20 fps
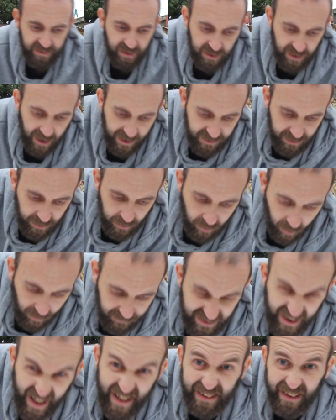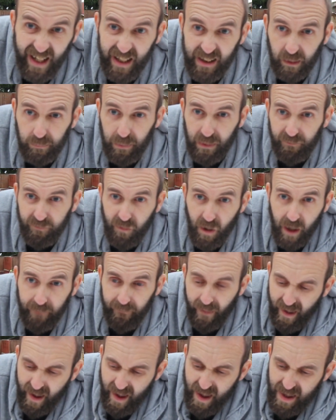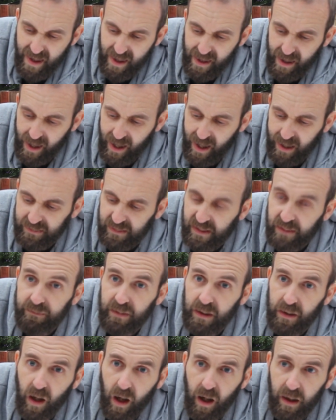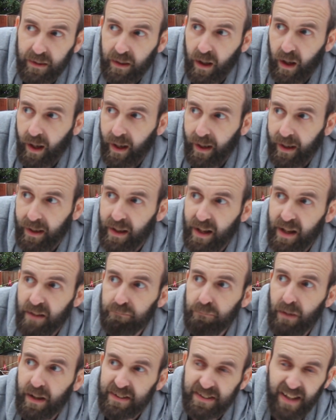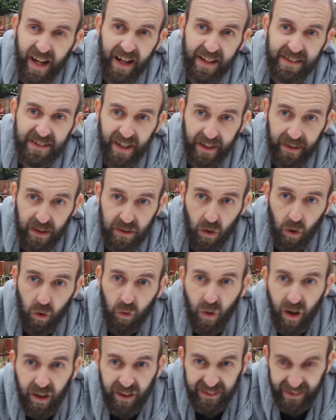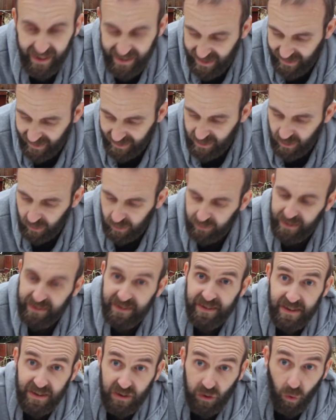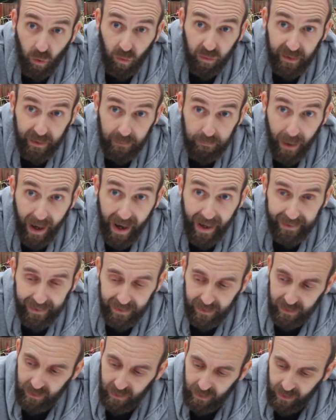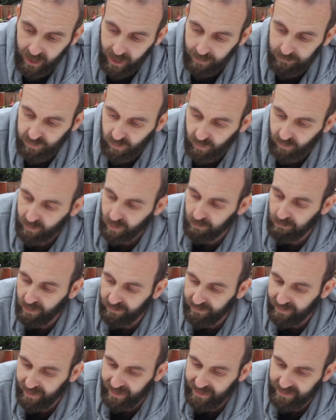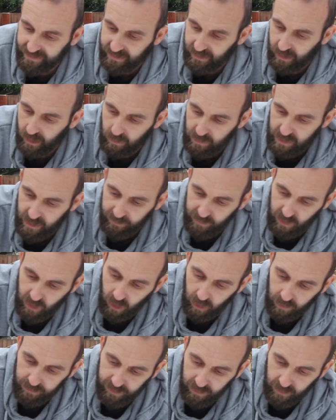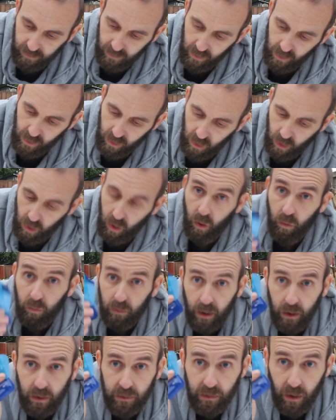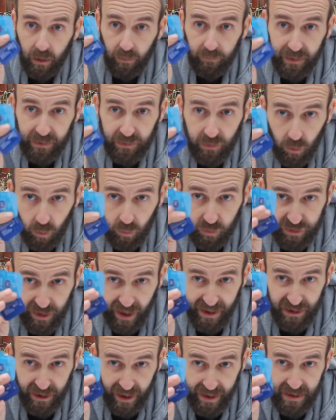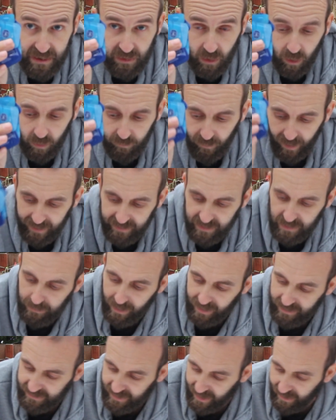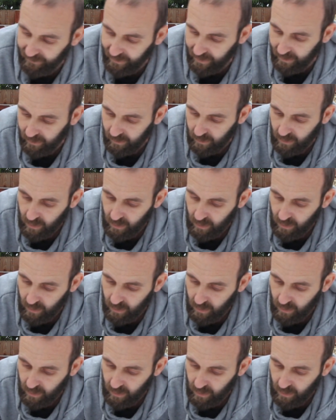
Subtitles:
suggestion, I've taken that a little bit further and given you a hand sanitizer or a cleansing sort of bag. That sort of come on there. So you've got a whole load of little sachets of antibacterial.